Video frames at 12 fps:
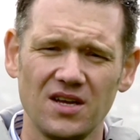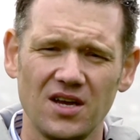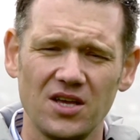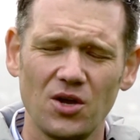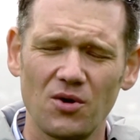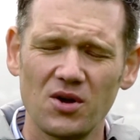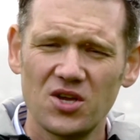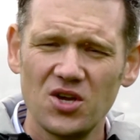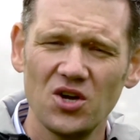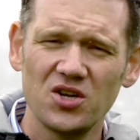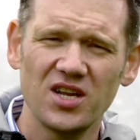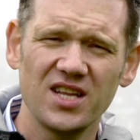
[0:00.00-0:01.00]
You're a
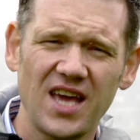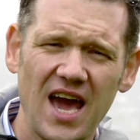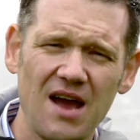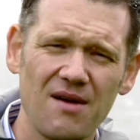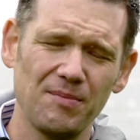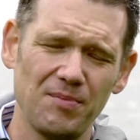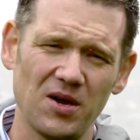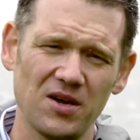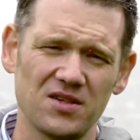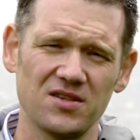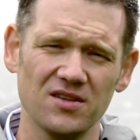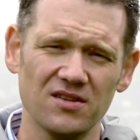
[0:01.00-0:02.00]
good and caring
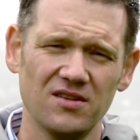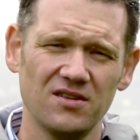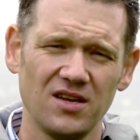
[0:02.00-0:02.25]
person.